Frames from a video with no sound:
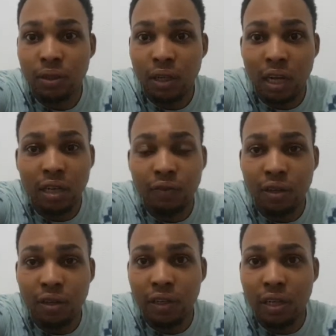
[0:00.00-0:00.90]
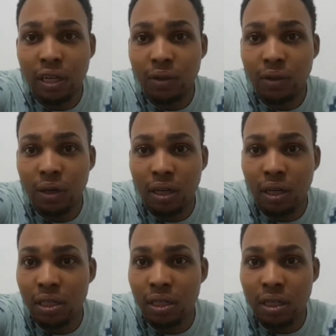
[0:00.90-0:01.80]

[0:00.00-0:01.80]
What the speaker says: And if you don't feel like you want to call in, you